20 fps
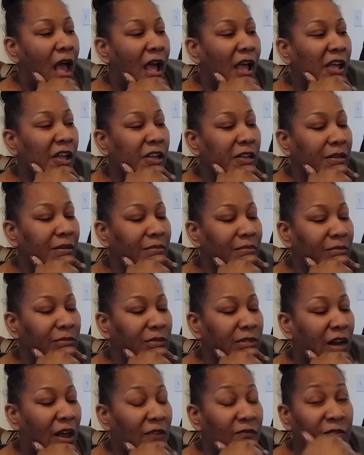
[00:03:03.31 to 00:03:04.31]

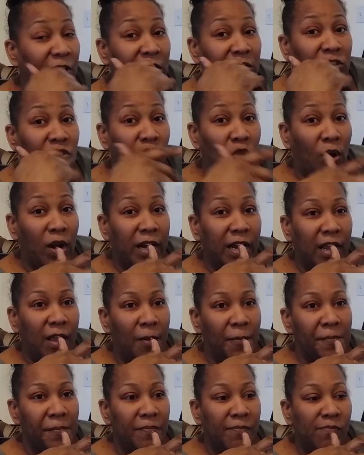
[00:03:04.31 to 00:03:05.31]
When I first
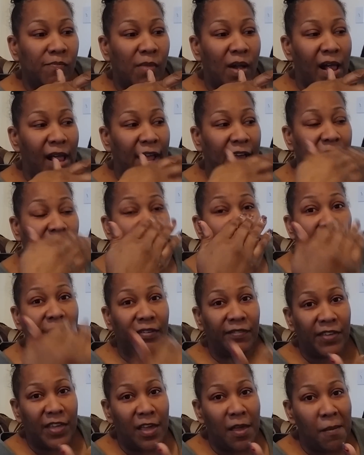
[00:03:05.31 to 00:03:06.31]
started, I had
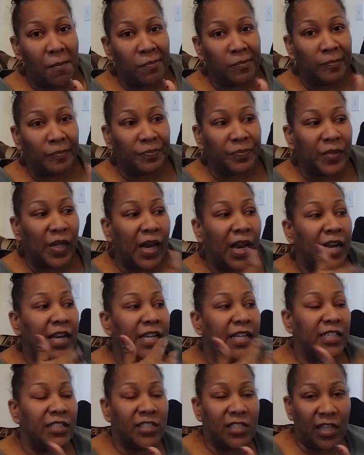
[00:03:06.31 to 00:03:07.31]
Olivia, and I
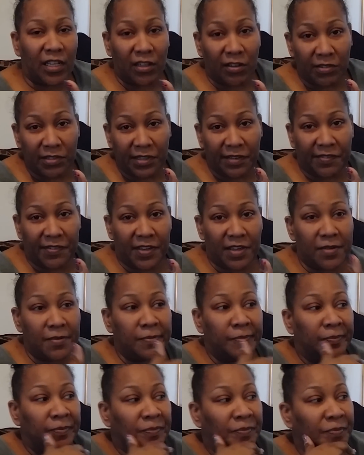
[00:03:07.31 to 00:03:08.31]
did sell Olivia.